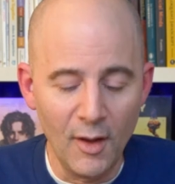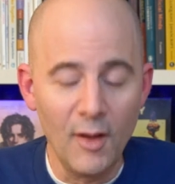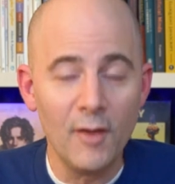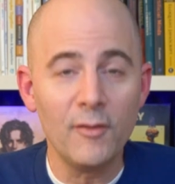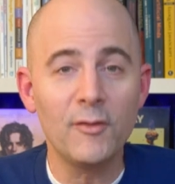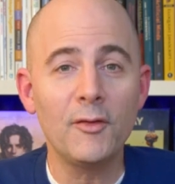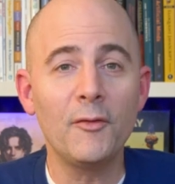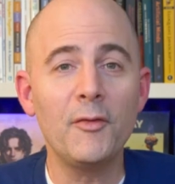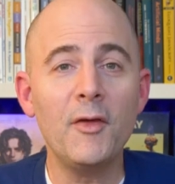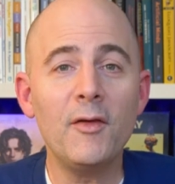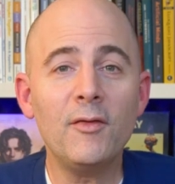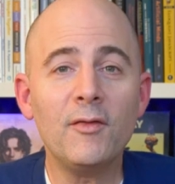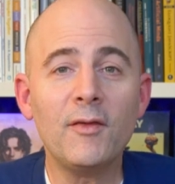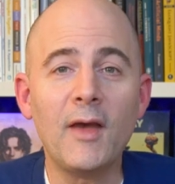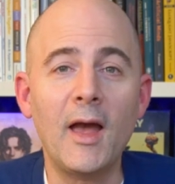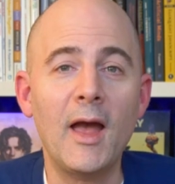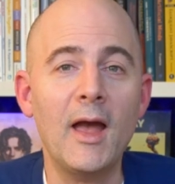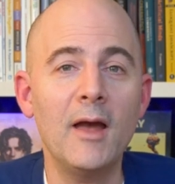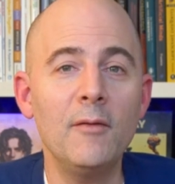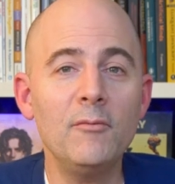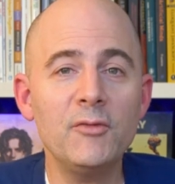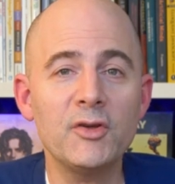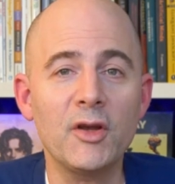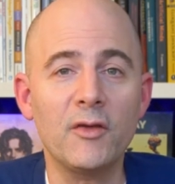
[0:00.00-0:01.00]
So this
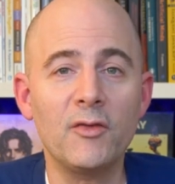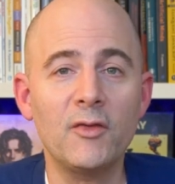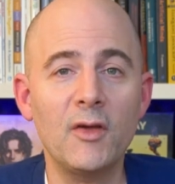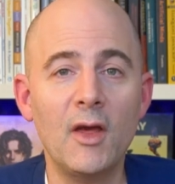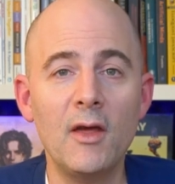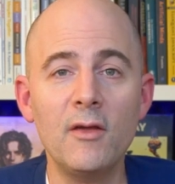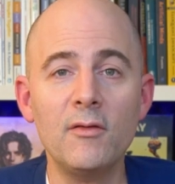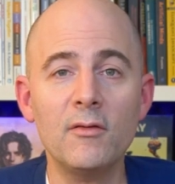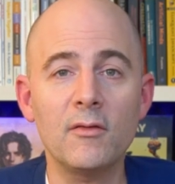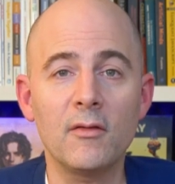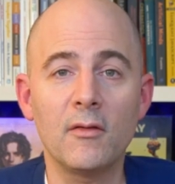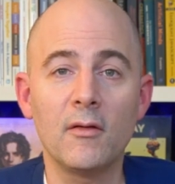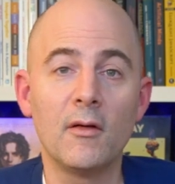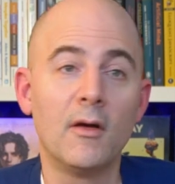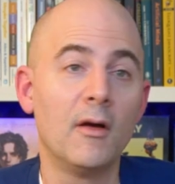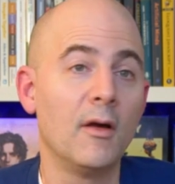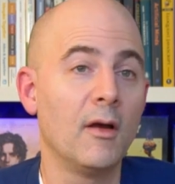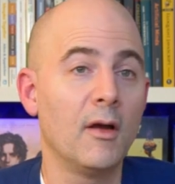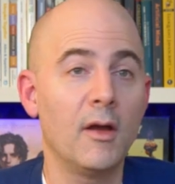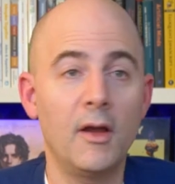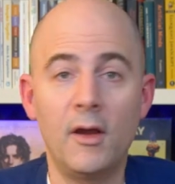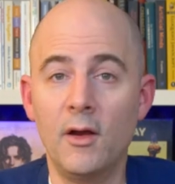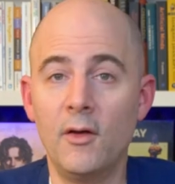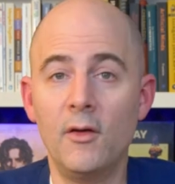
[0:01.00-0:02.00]
game just says,
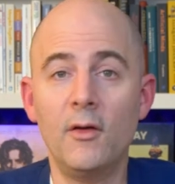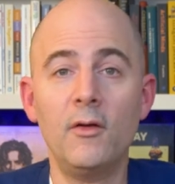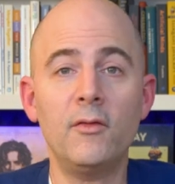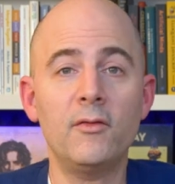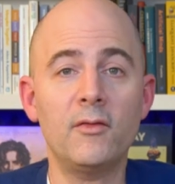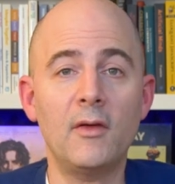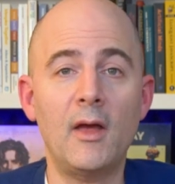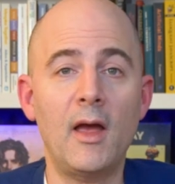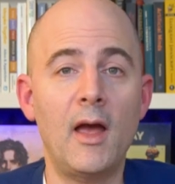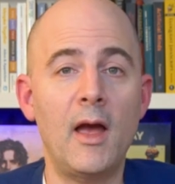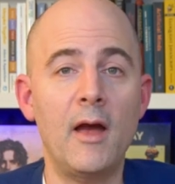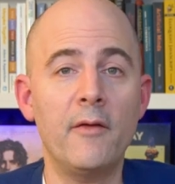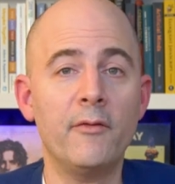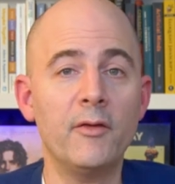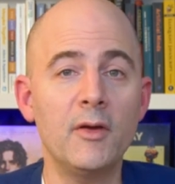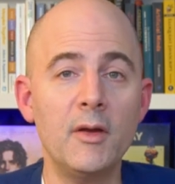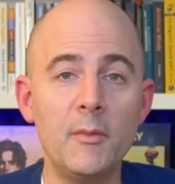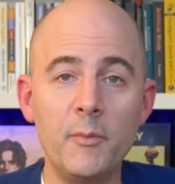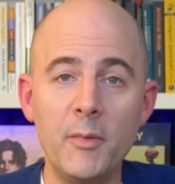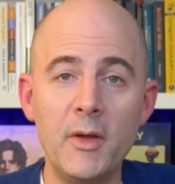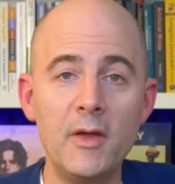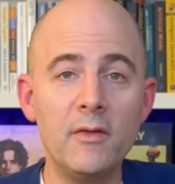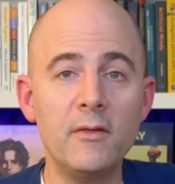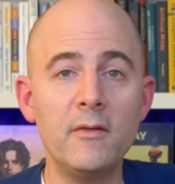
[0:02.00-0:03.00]
here's every
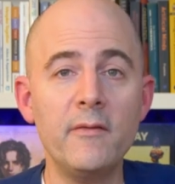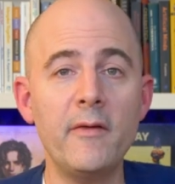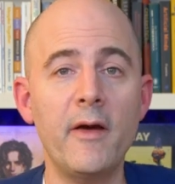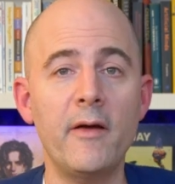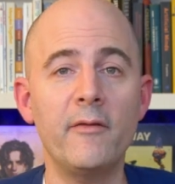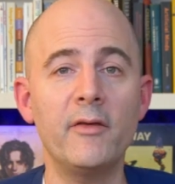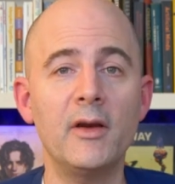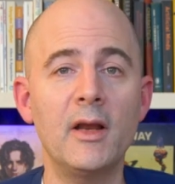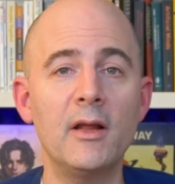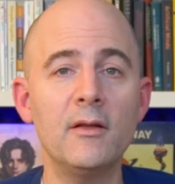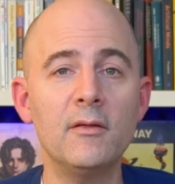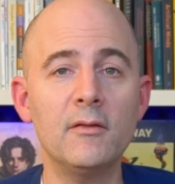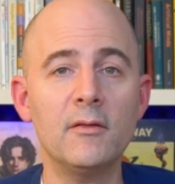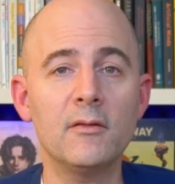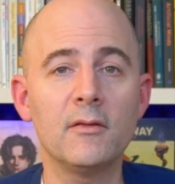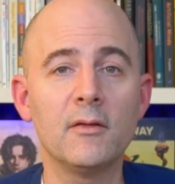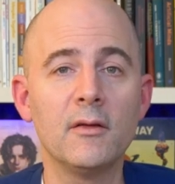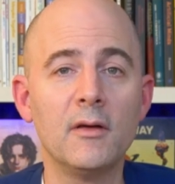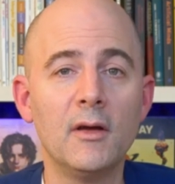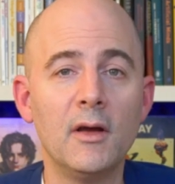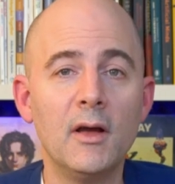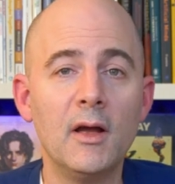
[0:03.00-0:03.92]
piece of evidence.